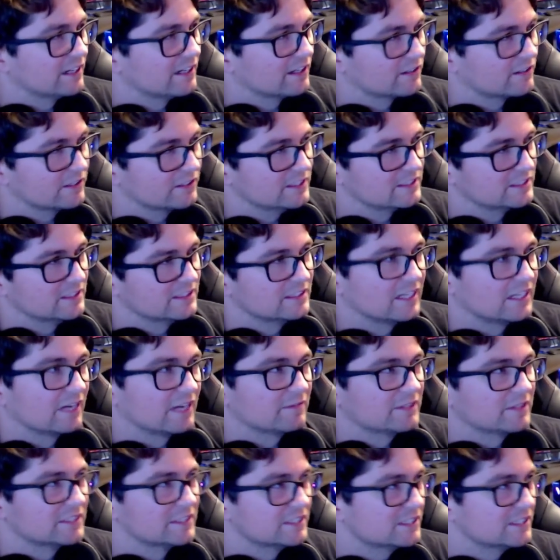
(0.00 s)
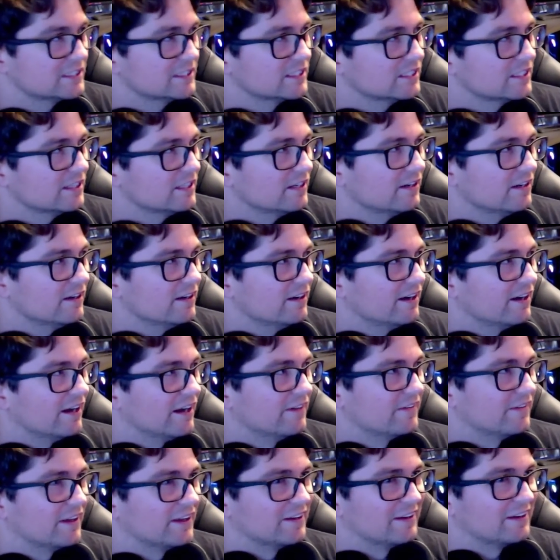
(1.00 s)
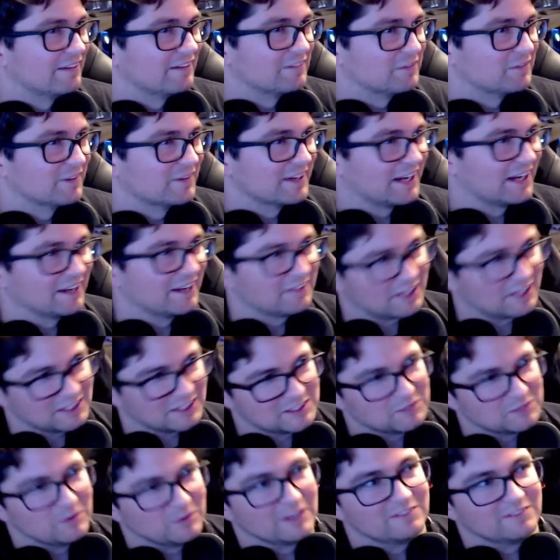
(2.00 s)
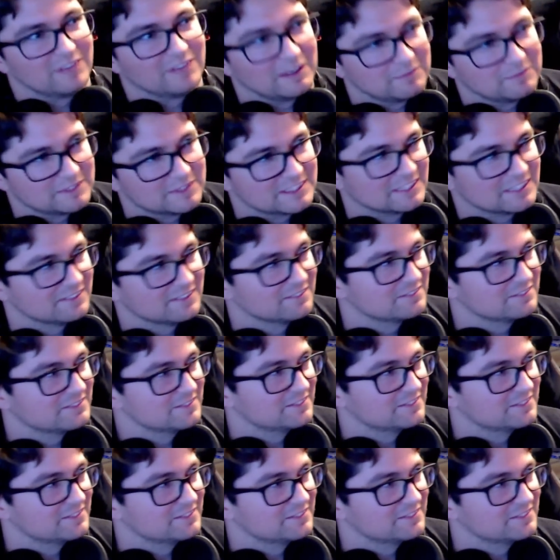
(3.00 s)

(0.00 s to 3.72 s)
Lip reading: increase in damage, and then everyone got like a 25%